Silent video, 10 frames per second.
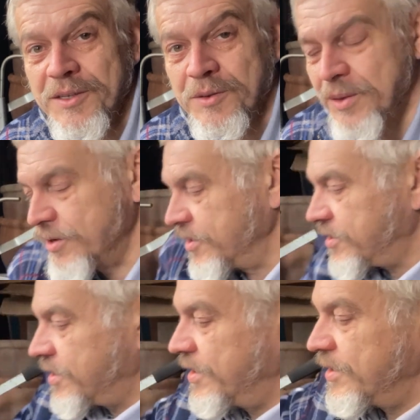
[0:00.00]
to be
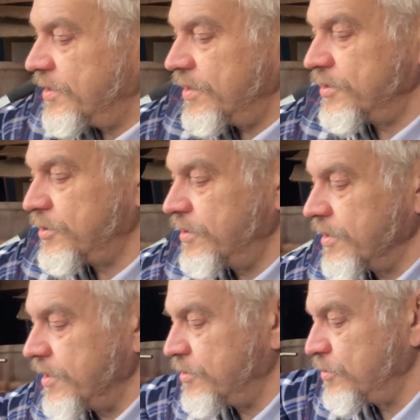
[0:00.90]
honest, until they
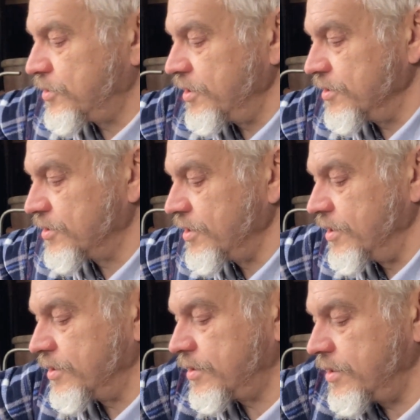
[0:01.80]
get to a certain
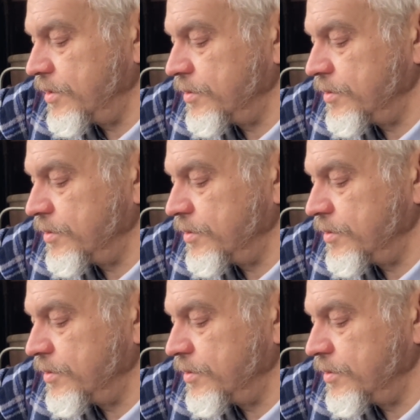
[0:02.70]
size. So